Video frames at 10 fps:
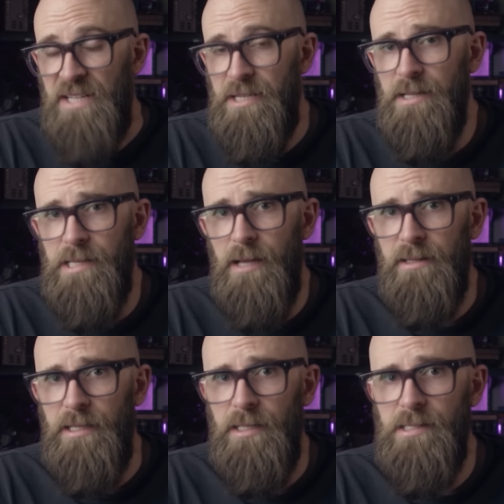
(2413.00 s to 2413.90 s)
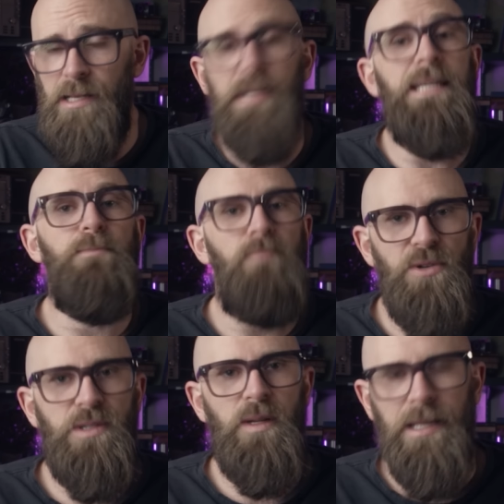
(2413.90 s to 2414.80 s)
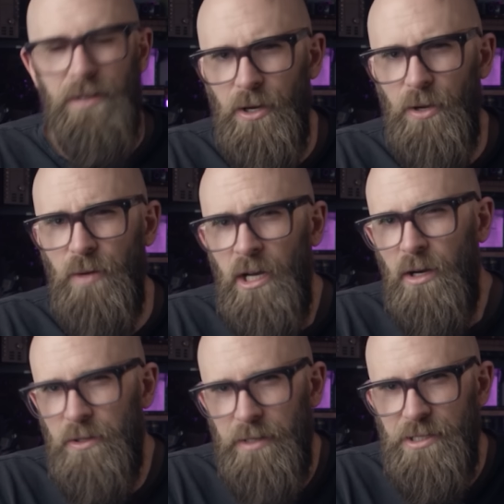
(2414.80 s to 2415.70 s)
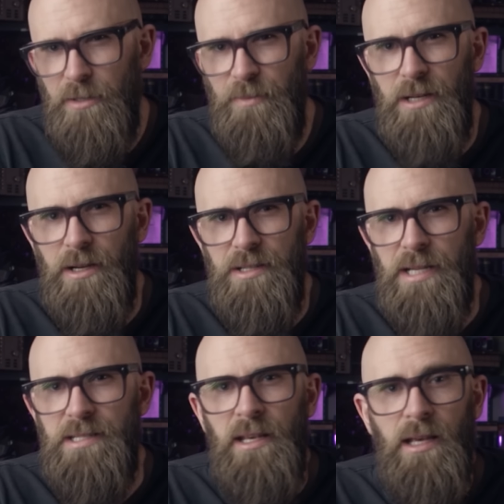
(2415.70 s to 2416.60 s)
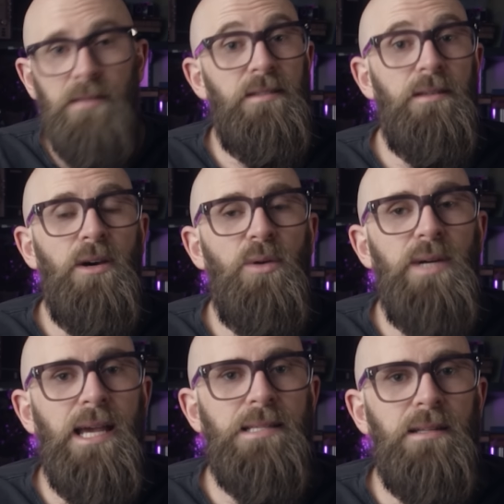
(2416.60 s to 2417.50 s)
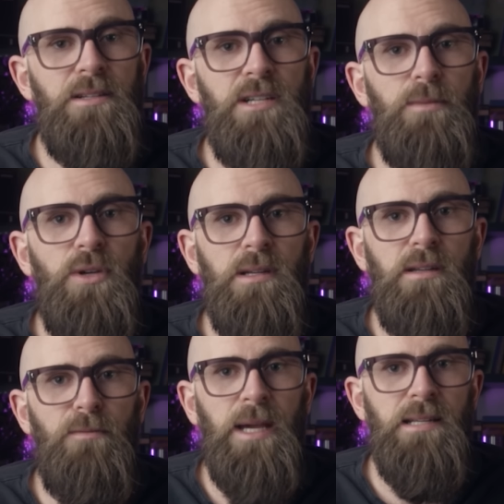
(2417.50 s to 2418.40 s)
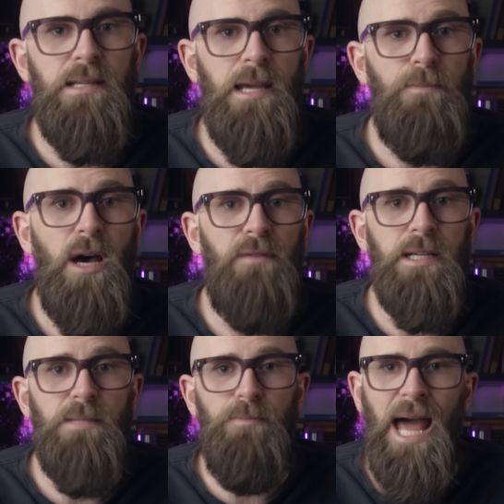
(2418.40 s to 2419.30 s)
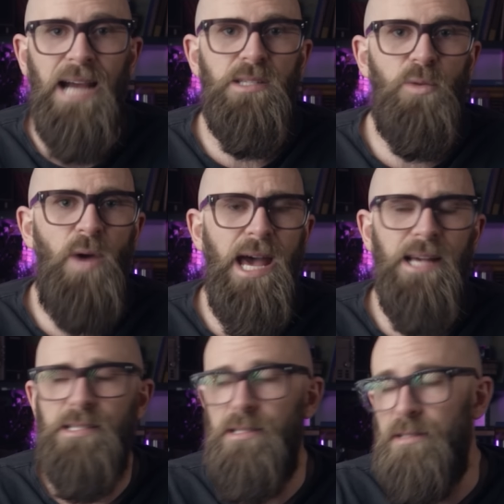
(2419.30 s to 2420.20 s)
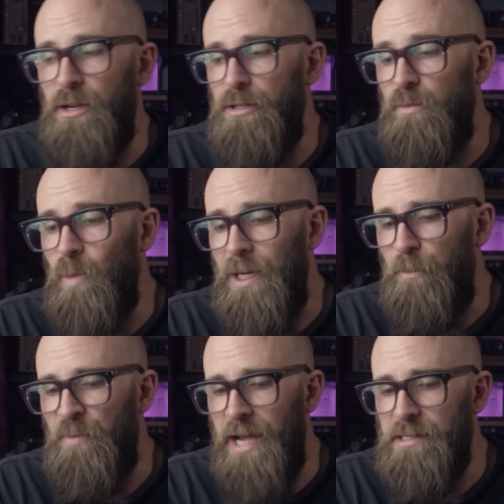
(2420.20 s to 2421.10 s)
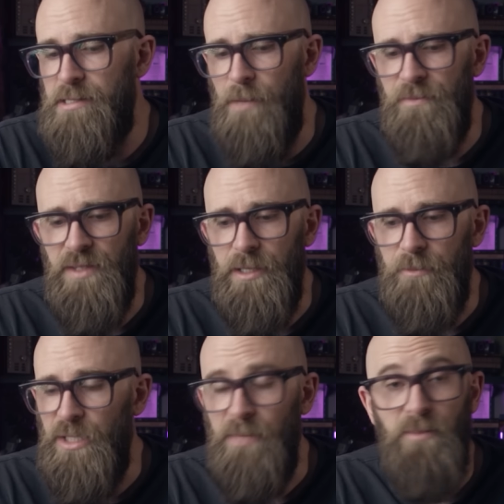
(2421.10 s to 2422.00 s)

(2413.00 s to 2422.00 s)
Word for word: It turns out the answer is mostly no, although it should be noted that we're guessing the chimp couldn't have painted a perfect black square, so, well, that's something, we